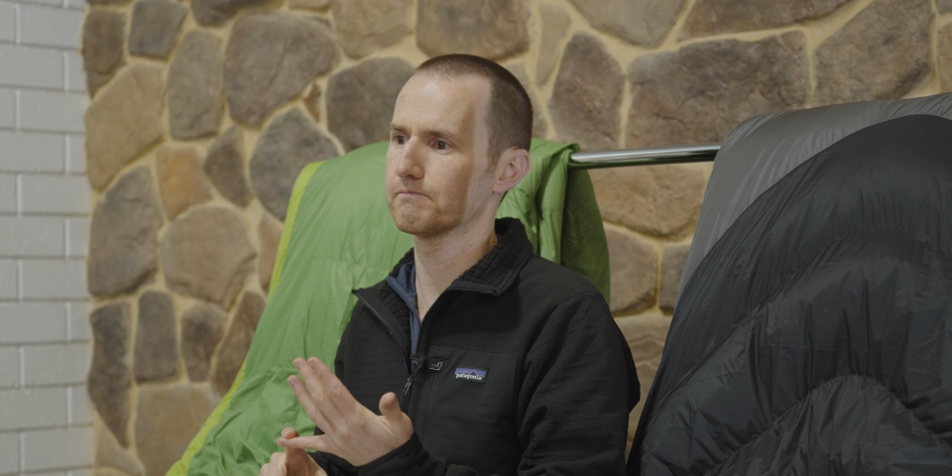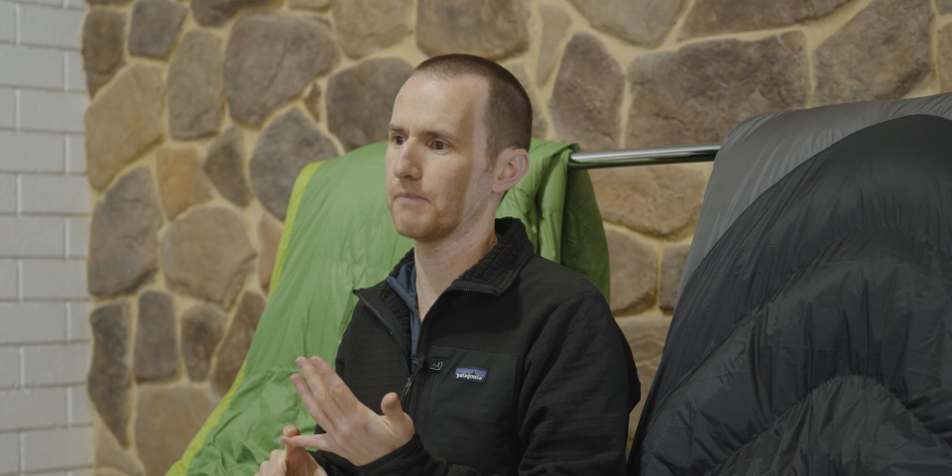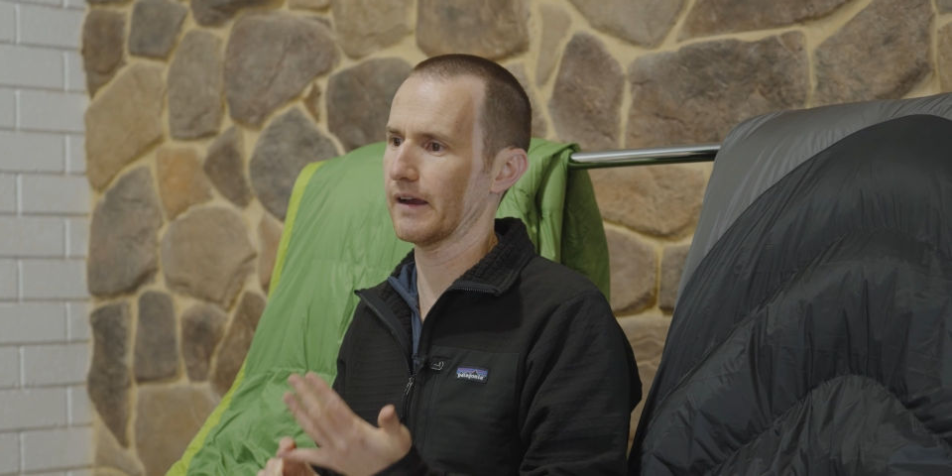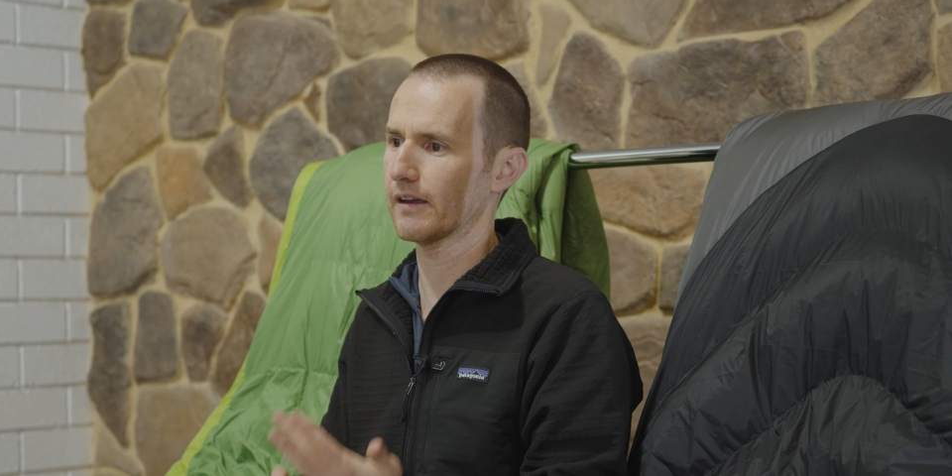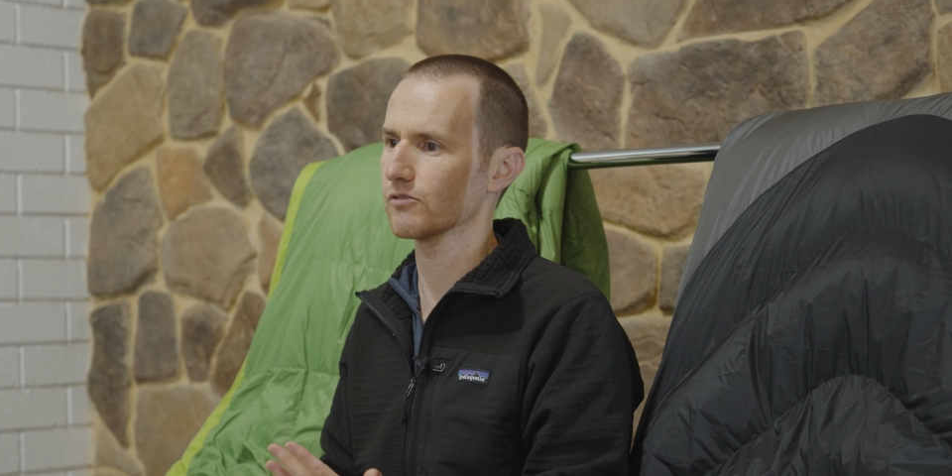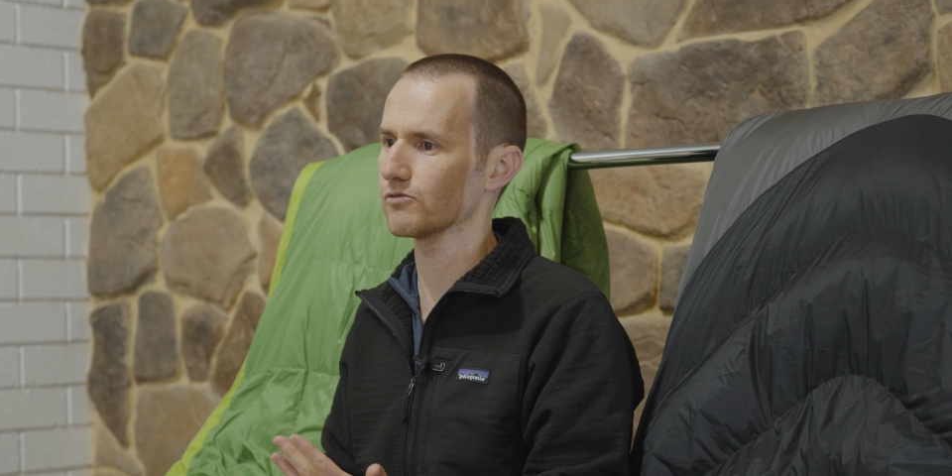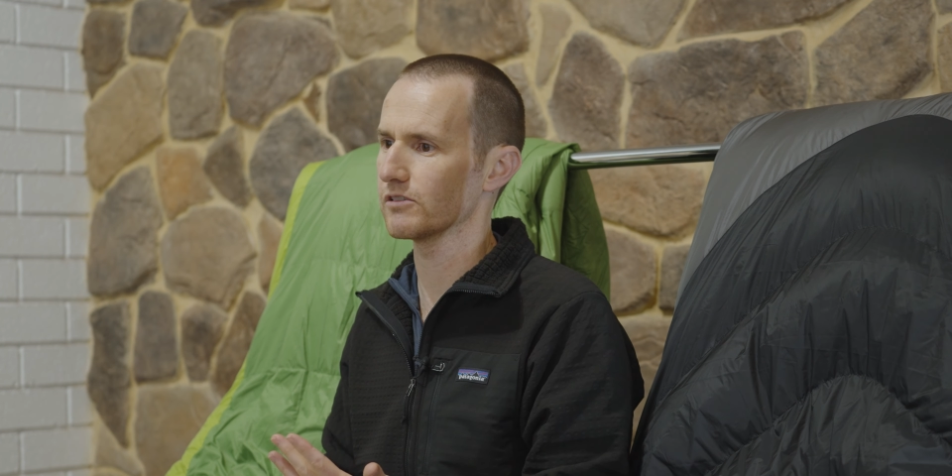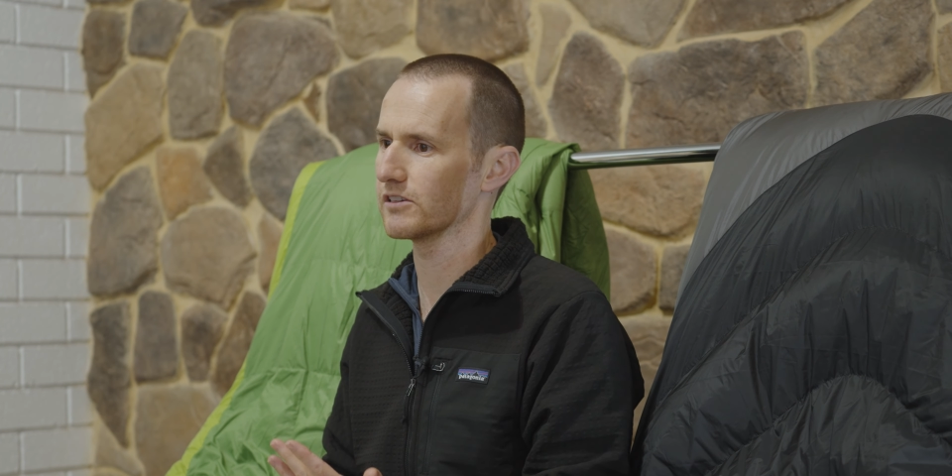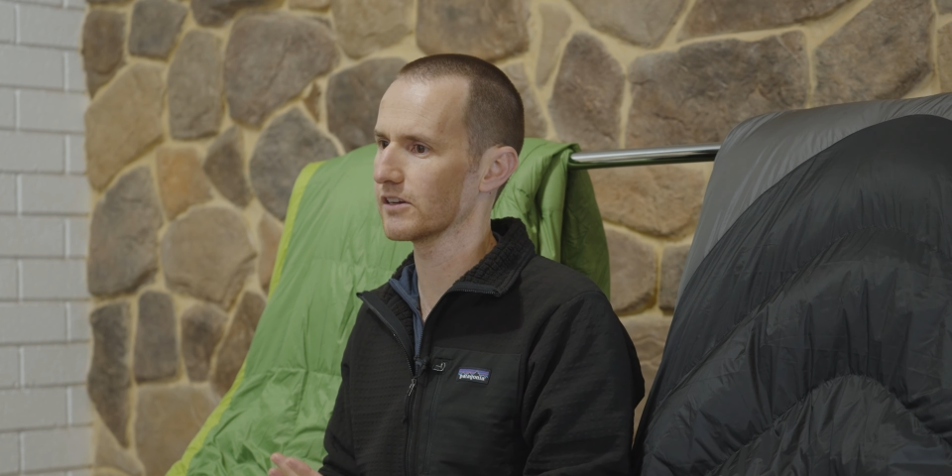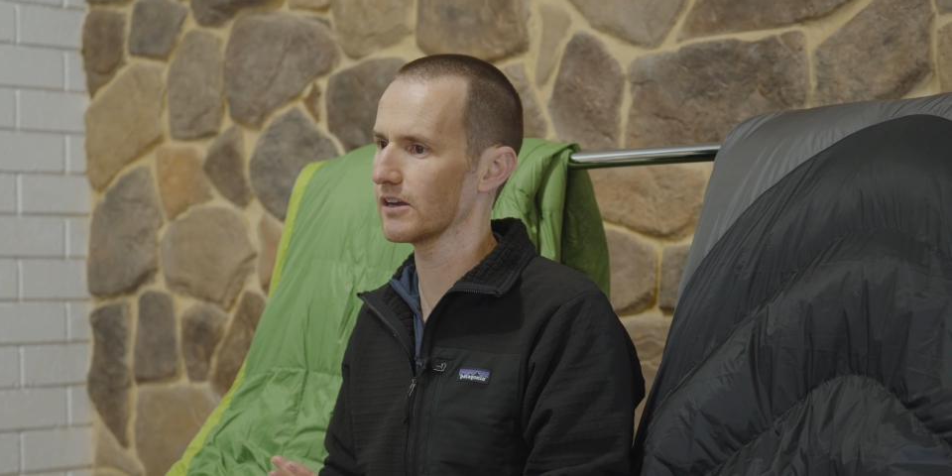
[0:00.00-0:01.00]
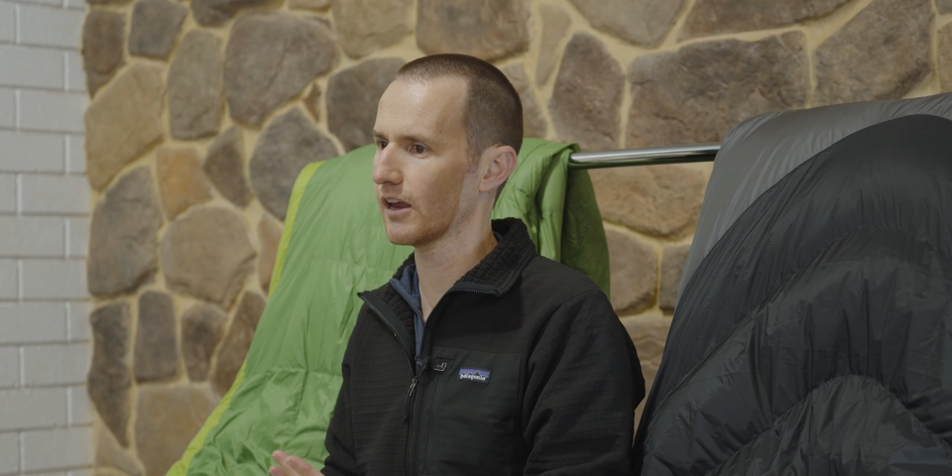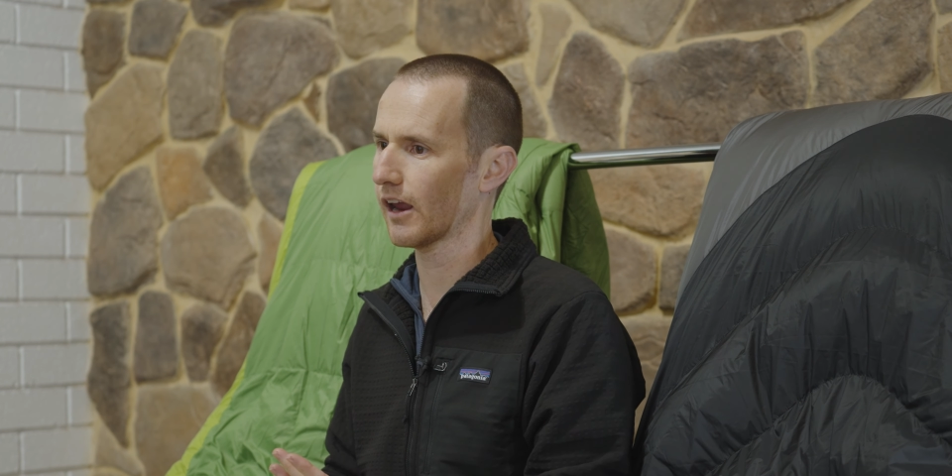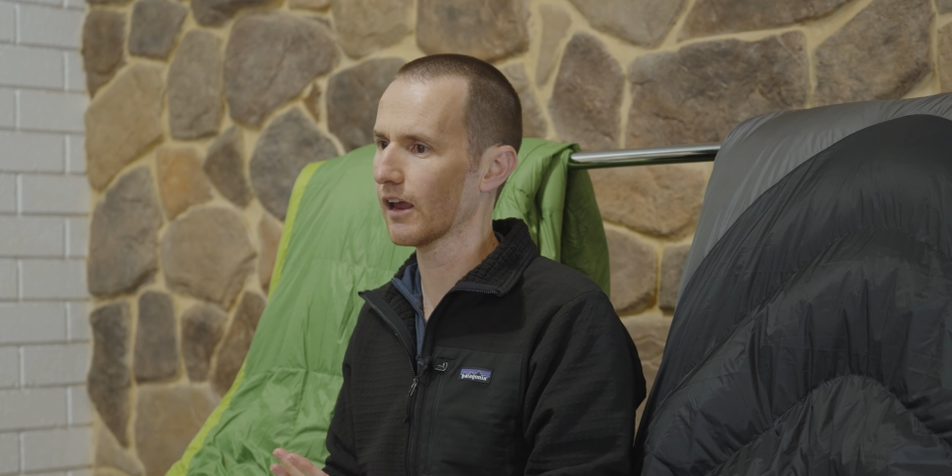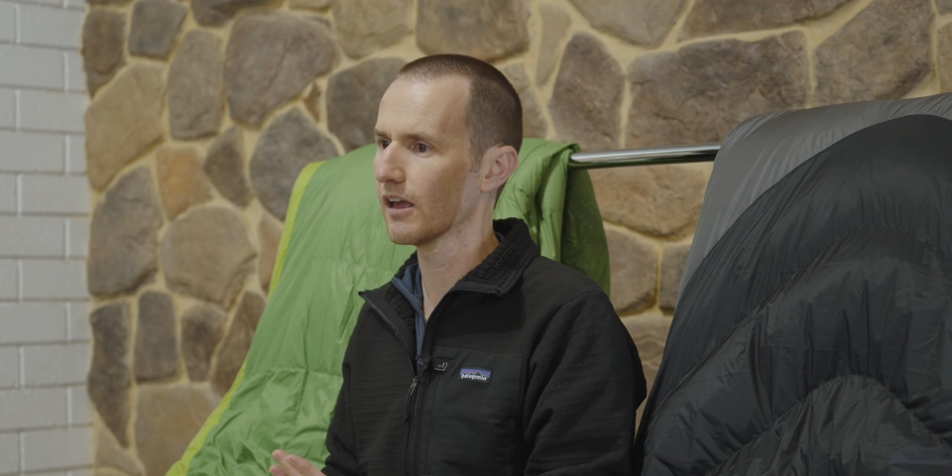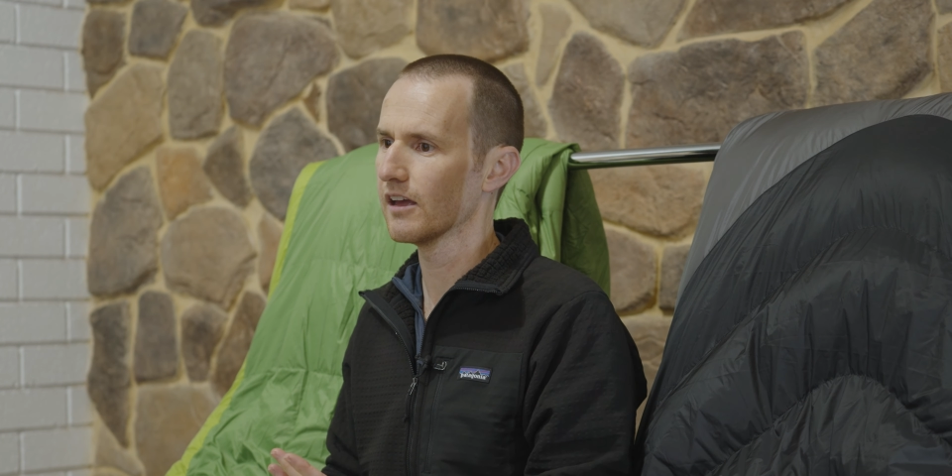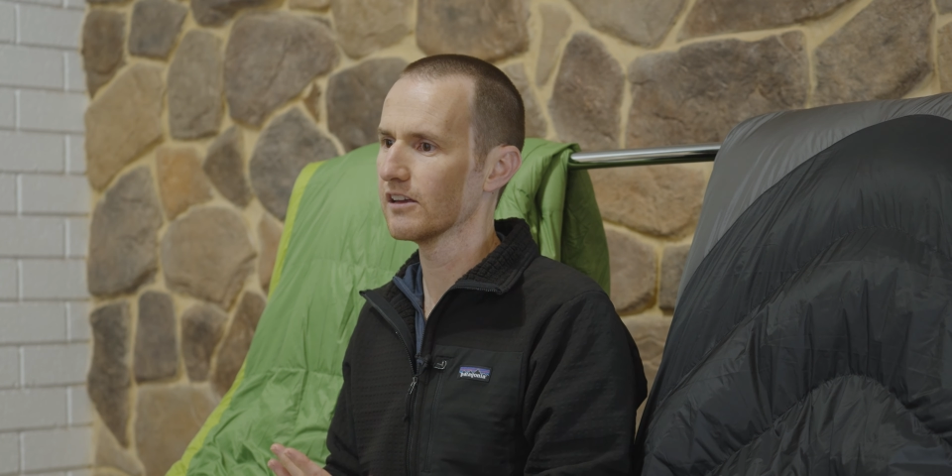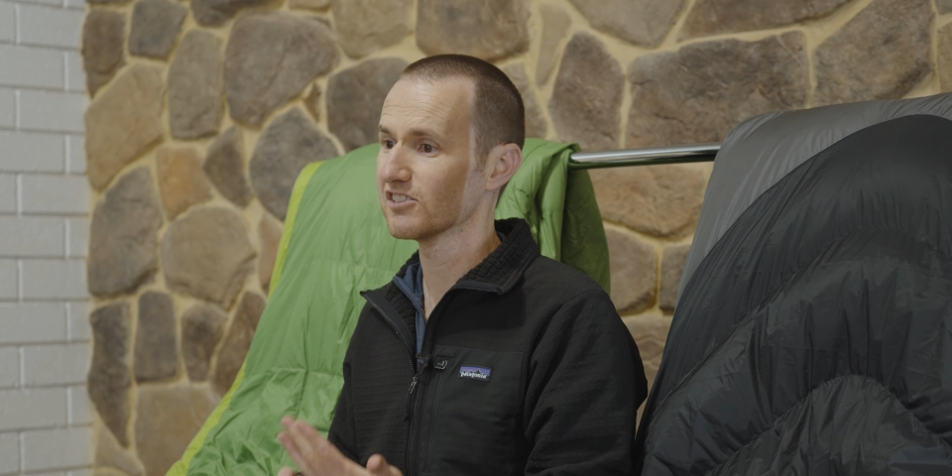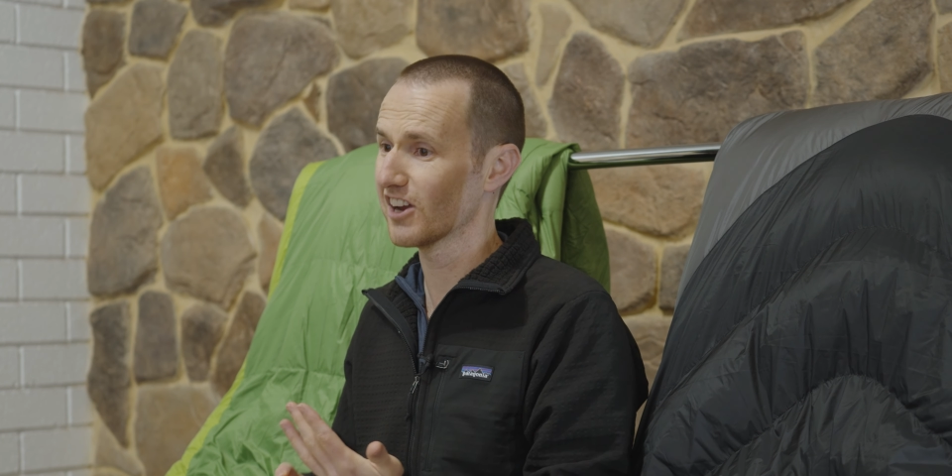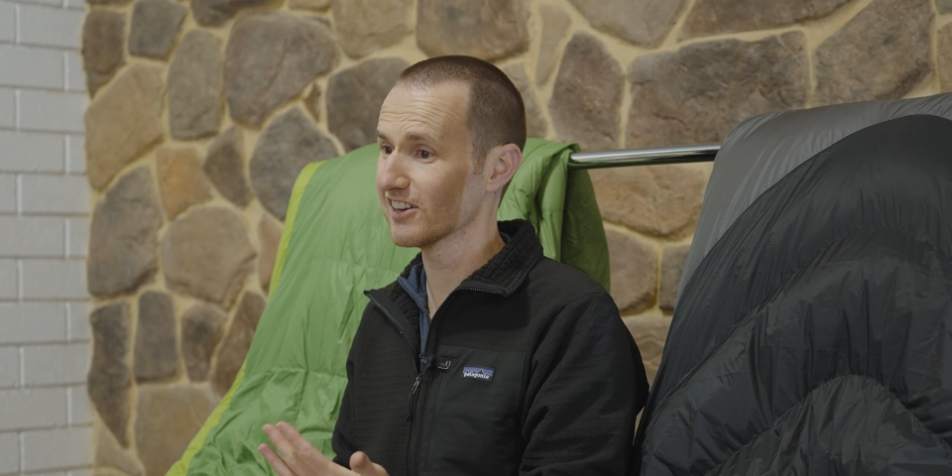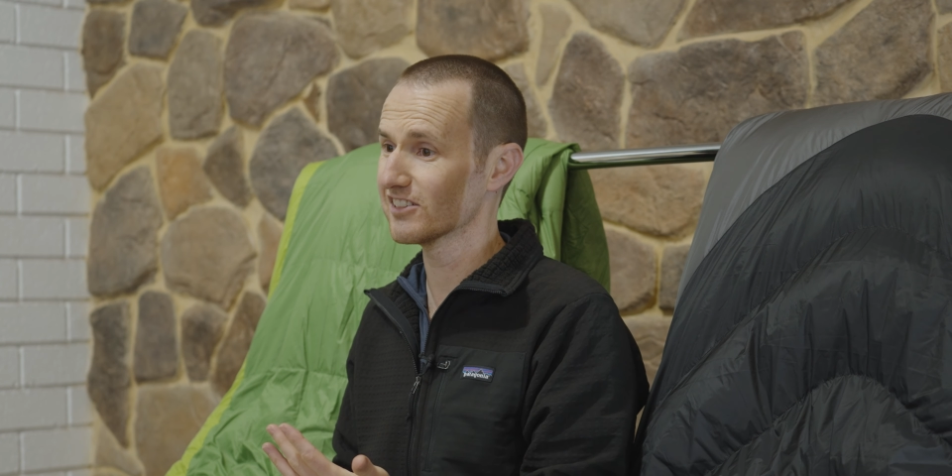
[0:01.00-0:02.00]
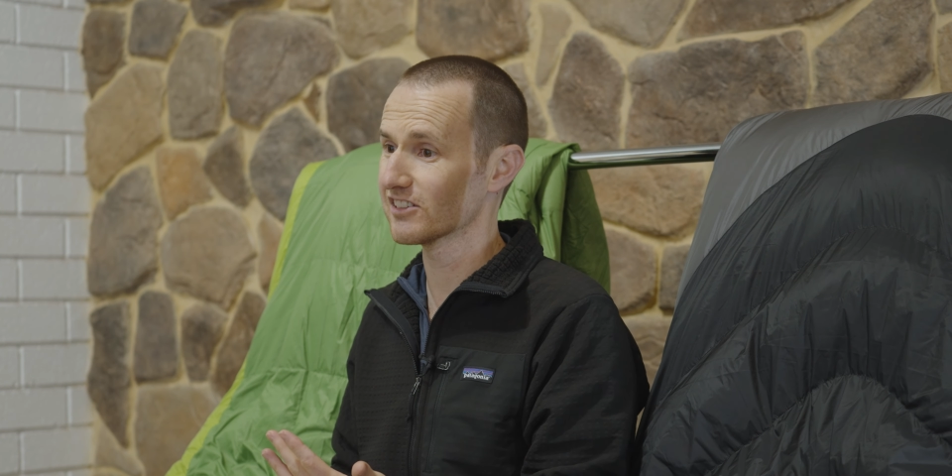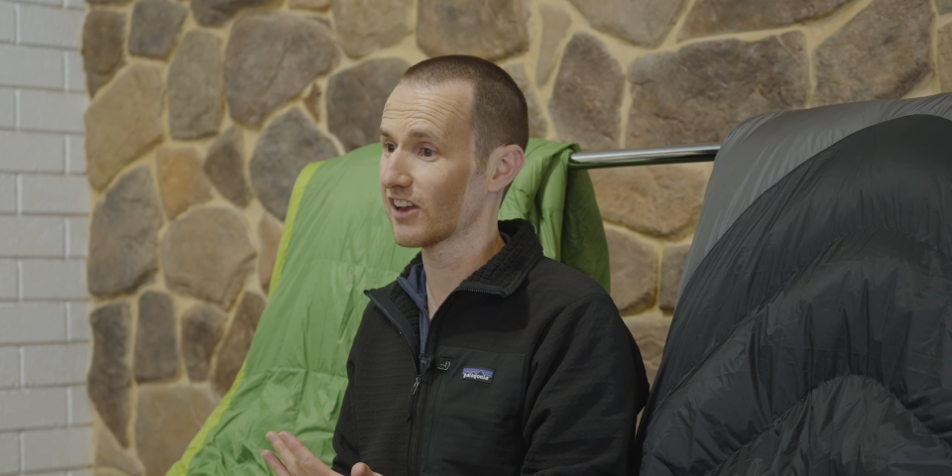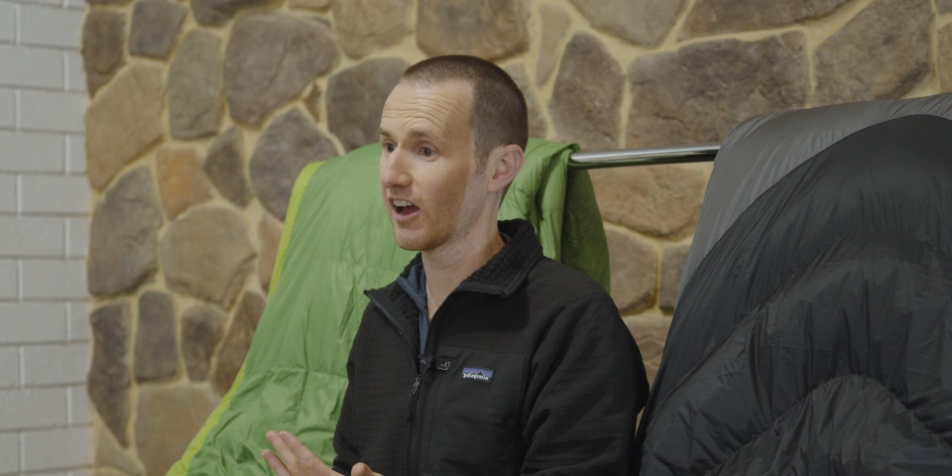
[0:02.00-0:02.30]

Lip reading: backcountry skiing, chances